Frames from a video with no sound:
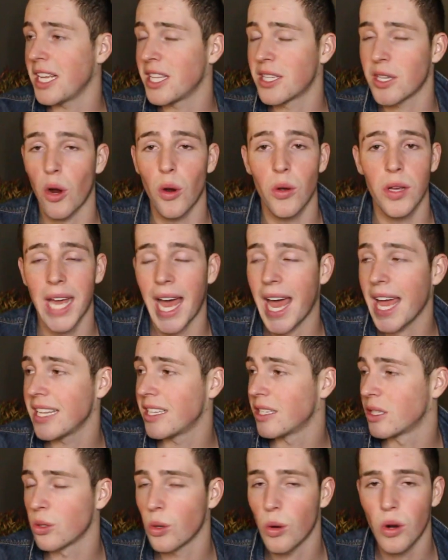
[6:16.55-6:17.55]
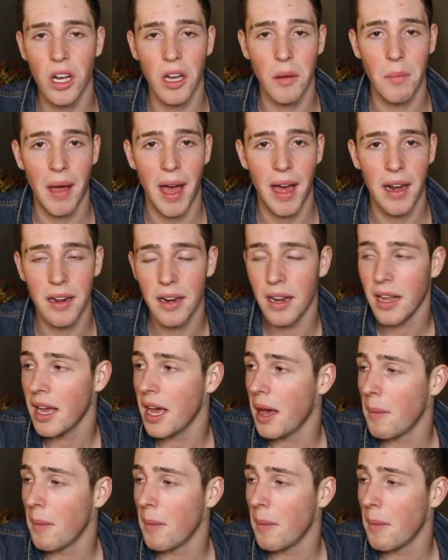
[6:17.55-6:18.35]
it's okay to talk about it,